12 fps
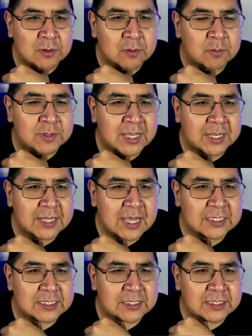I don't know what that,
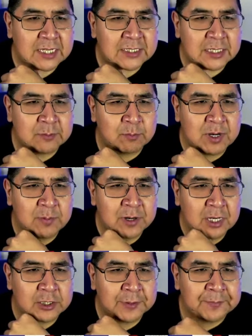that that's in
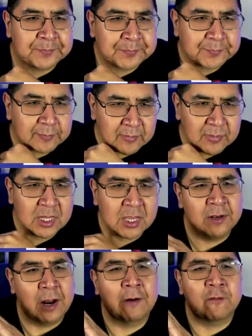pre-production.
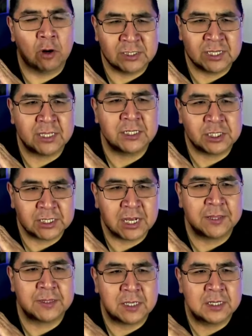And then, of course, then she's
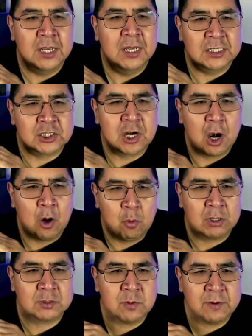got the Star
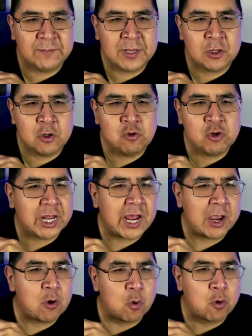Wars movie, New
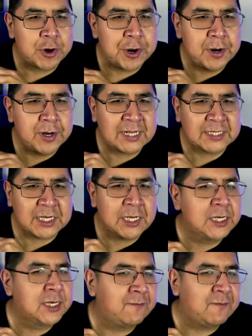Jedi Order, that's
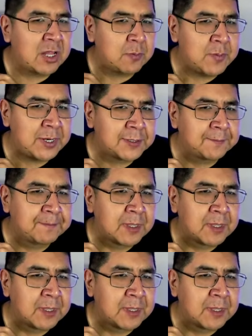in development.